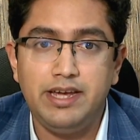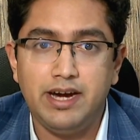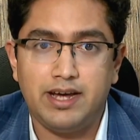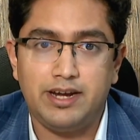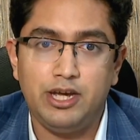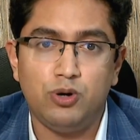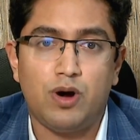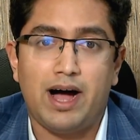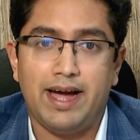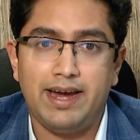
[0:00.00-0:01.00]

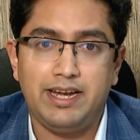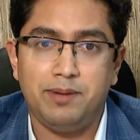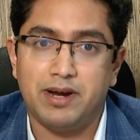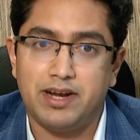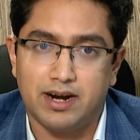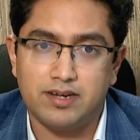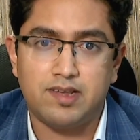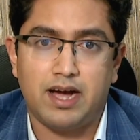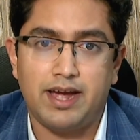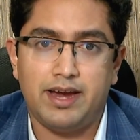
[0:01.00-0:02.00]
DRDO, IIT
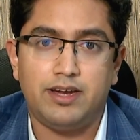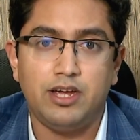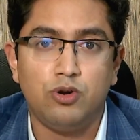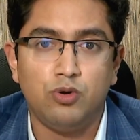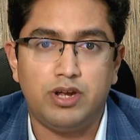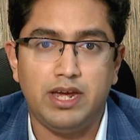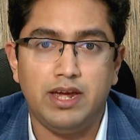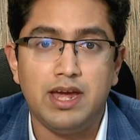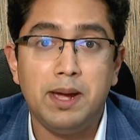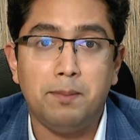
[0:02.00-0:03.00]
Madras, IIT
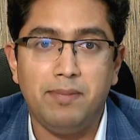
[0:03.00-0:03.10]
Roorkee,